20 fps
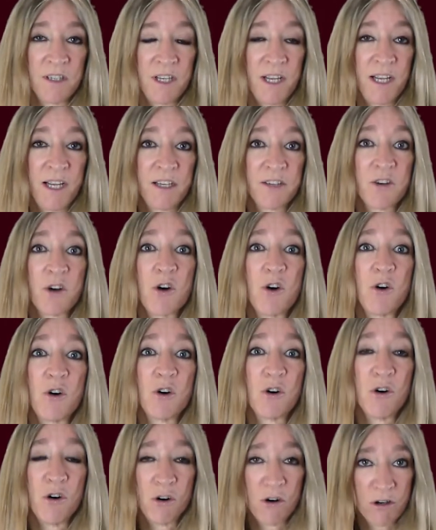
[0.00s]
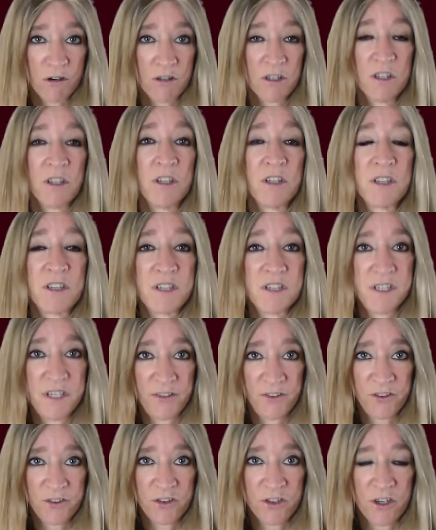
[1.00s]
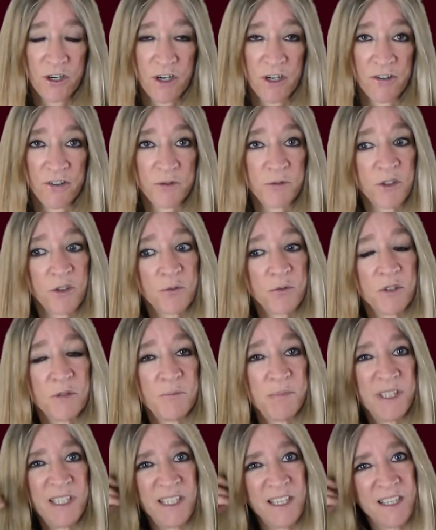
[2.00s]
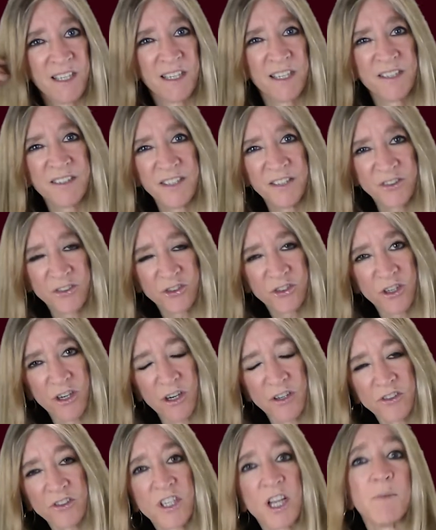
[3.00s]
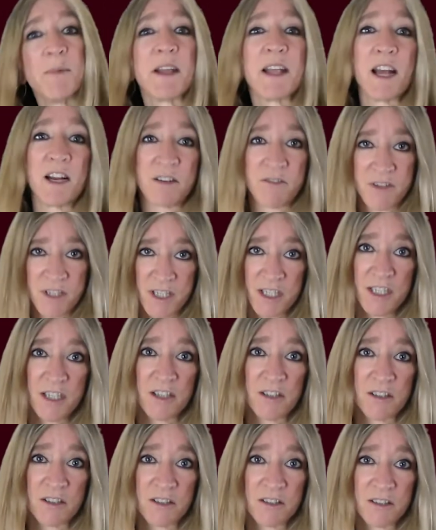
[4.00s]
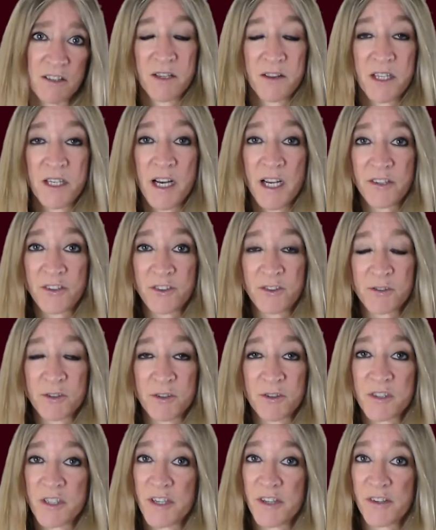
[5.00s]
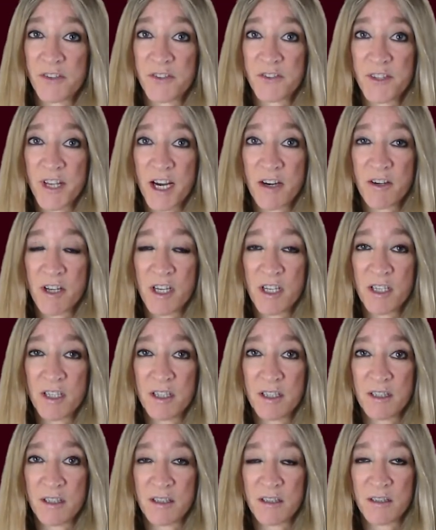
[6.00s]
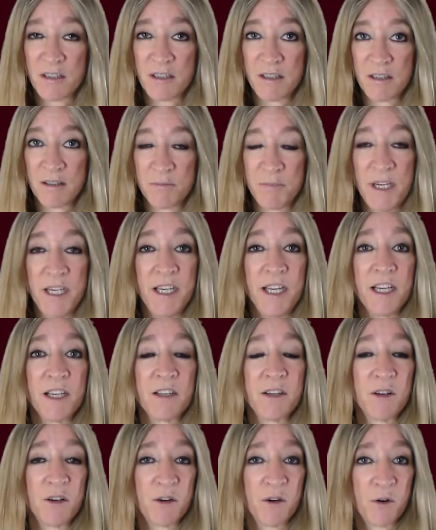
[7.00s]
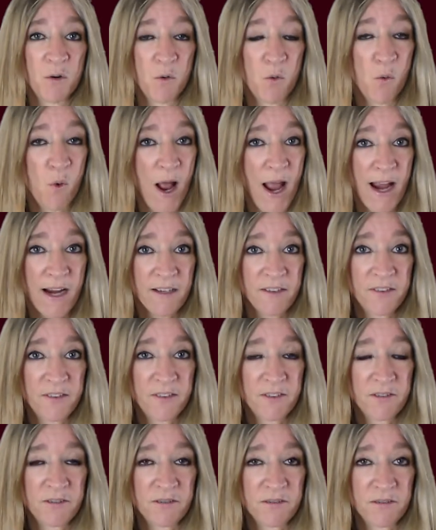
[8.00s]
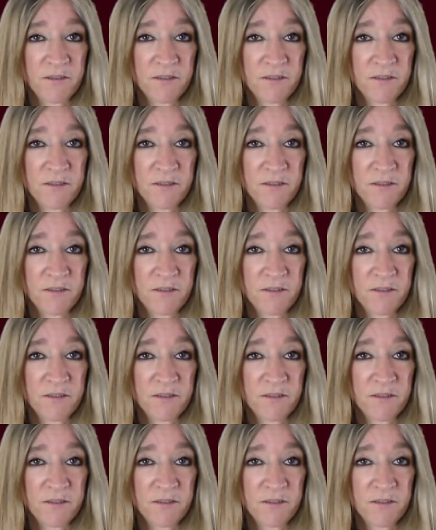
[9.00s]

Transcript: And aural discharge, which would be a discharge coming out of the ear. The next root, sera, meaning wax.